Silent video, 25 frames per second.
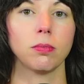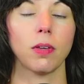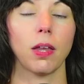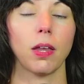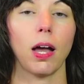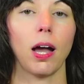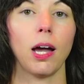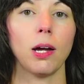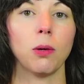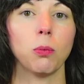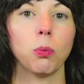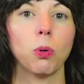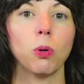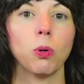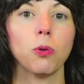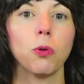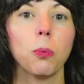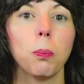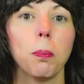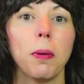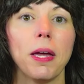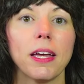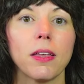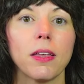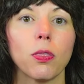I won't
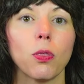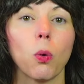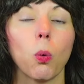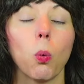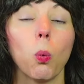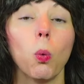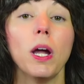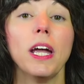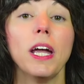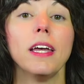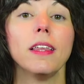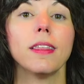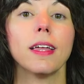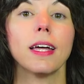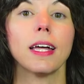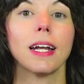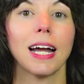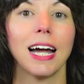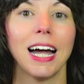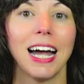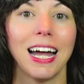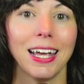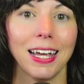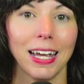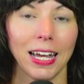make the way that
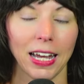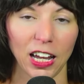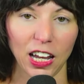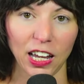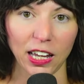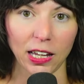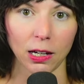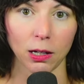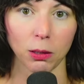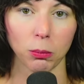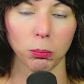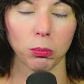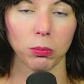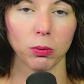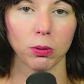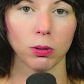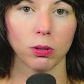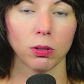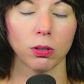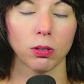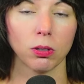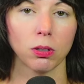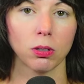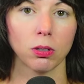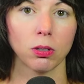I am
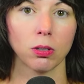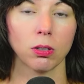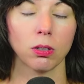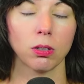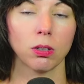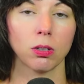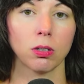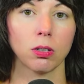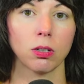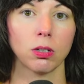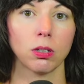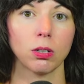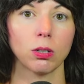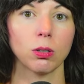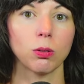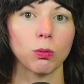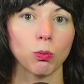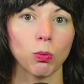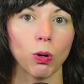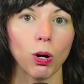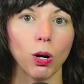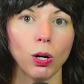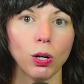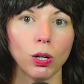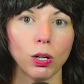
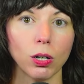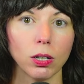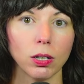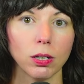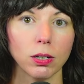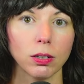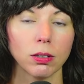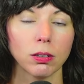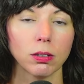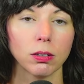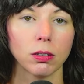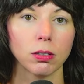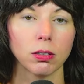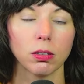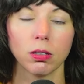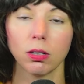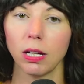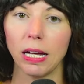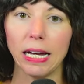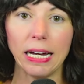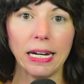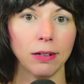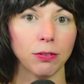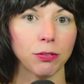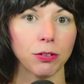wrong
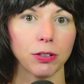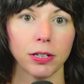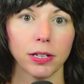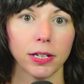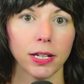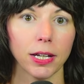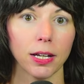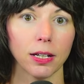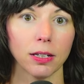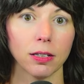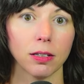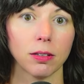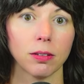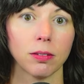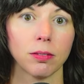ever again.